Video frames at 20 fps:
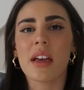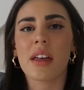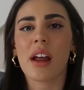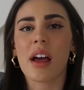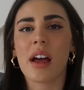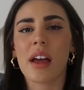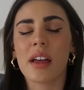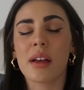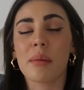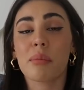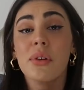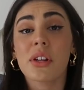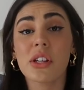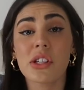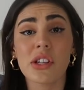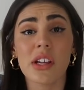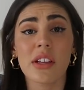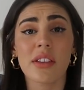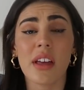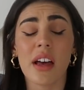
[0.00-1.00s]
and I
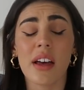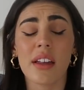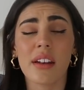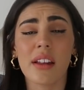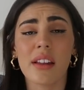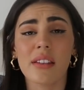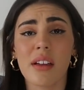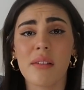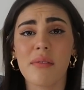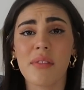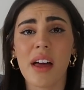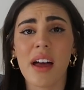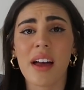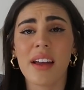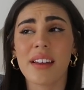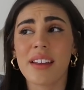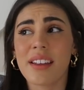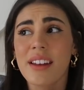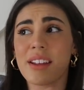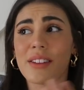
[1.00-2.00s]
appreciate that, and I love
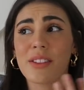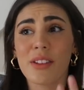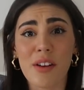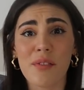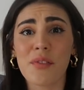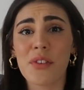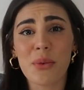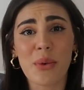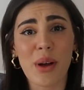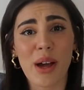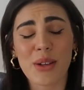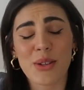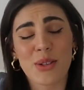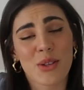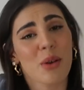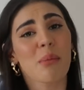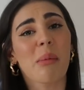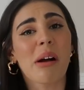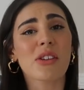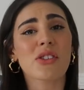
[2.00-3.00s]
that, and I love you guys
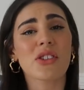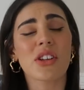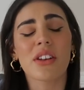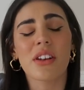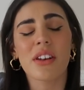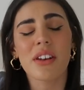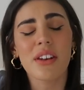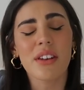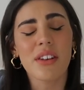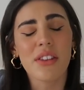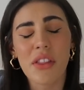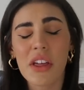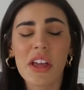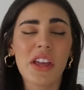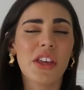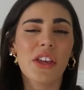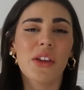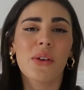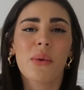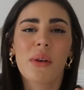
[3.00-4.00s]
so much, and
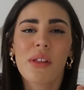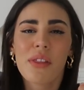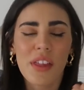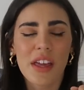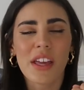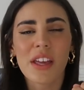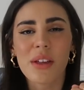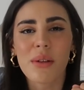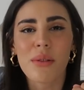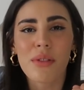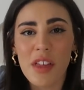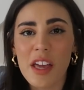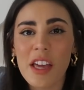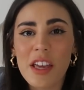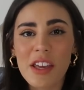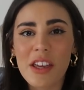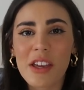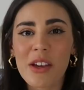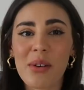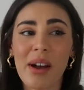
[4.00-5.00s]
thank you.
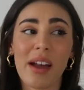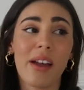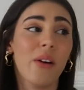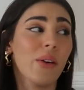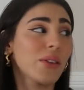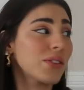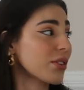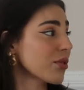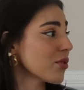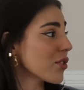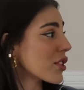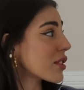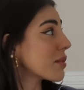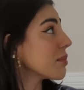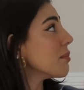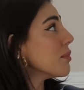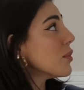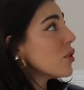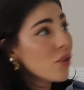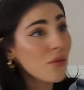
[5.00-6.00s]
I also just
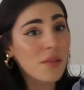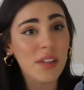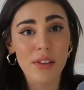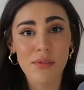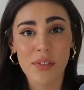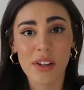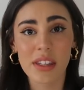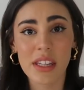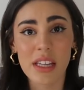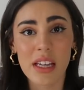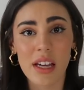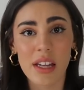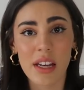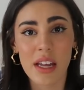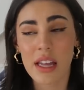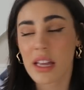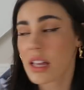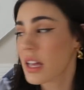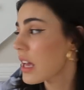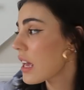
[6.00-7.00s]
moved. I finally got
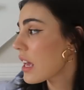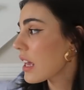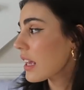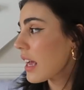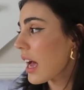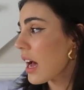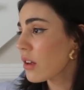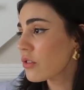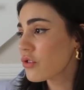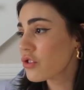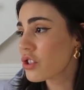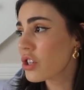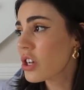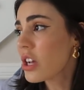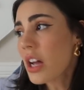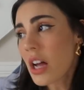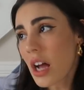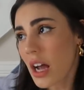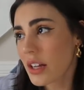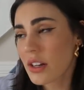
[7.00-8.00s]
a couch.
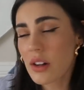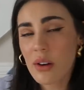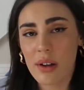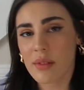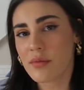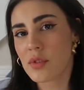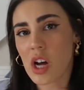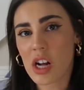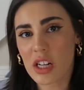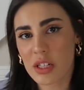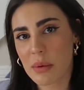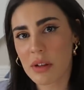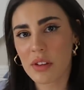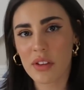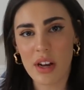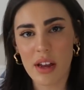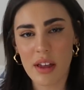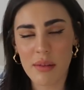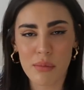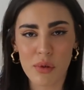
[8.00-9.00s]
I know I've talked about
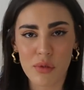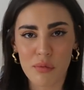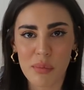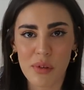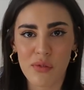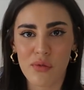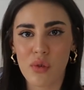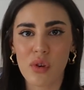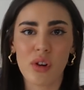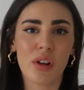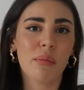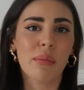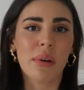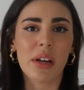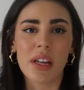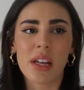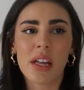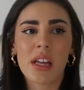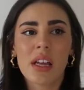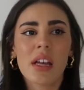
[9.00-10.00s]
that I moved before,
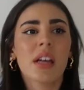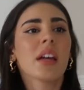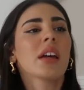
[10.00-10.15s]
but